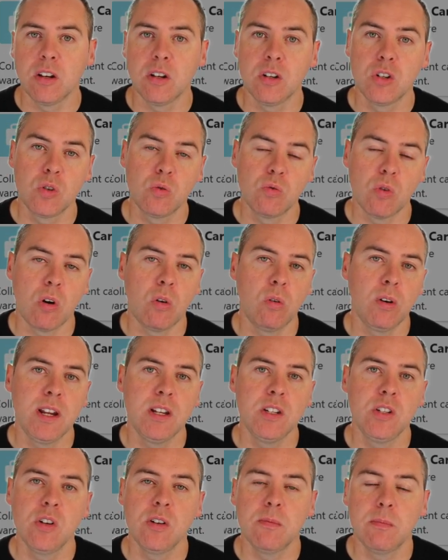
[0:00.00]
can stroll
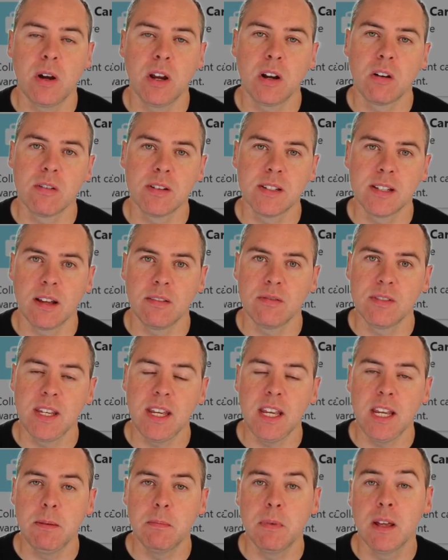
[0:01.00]
into your Microsoft
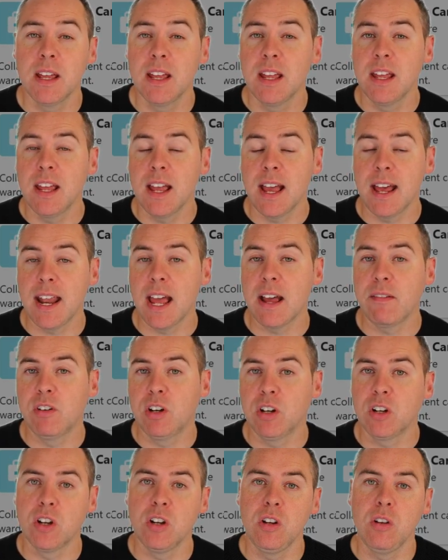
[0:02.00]
team and
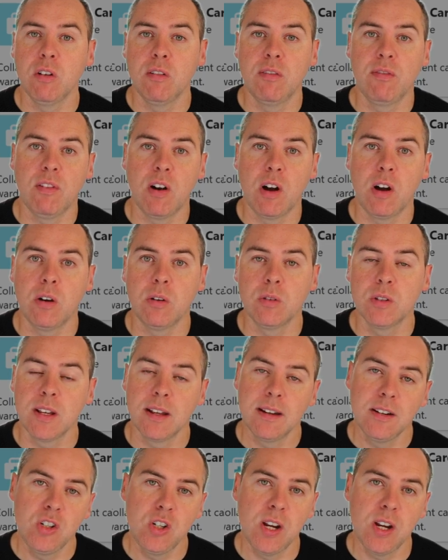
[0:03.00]
have a look at your files,